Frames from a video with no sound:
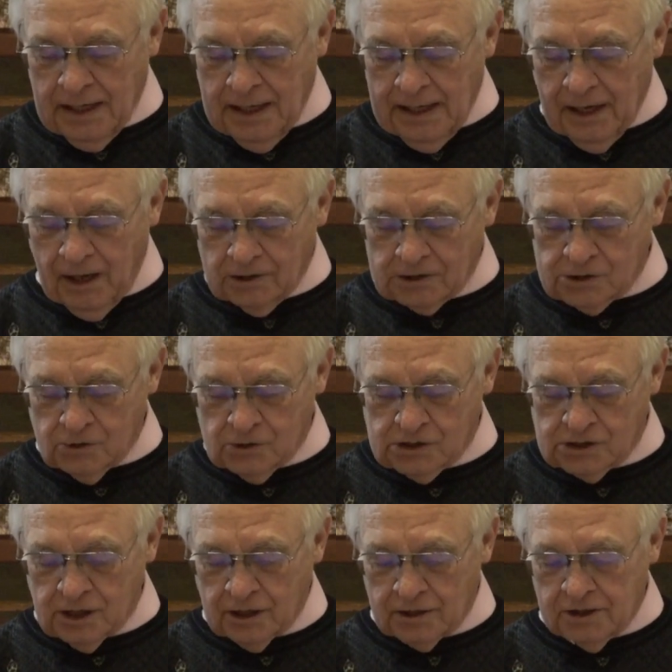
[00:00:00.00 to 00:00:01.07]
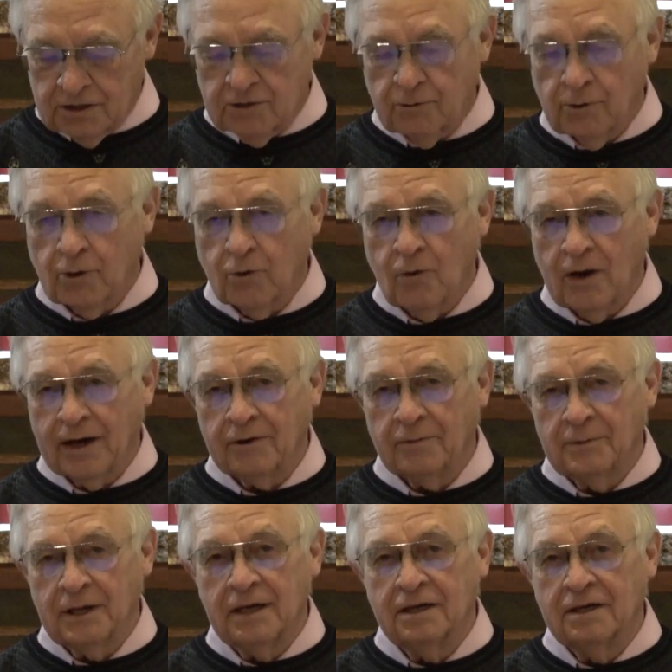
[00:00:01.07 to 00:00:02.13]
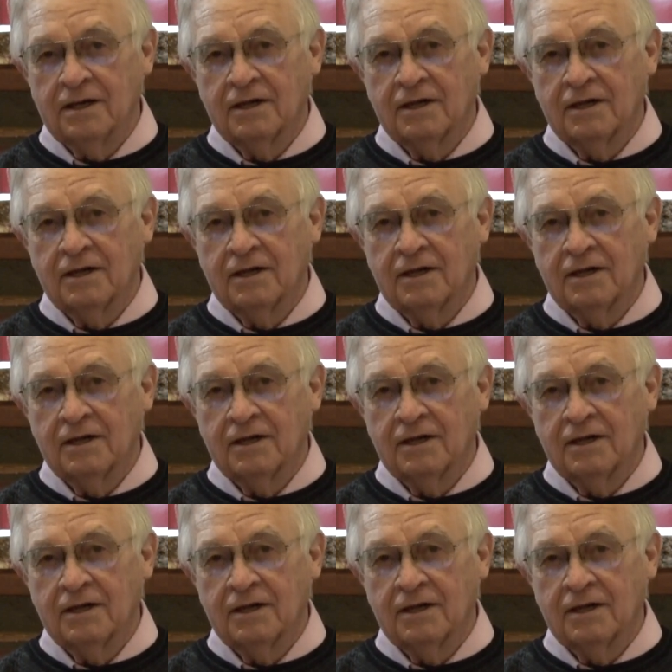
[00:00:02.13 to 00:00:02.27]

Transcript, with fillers: He also started the requirement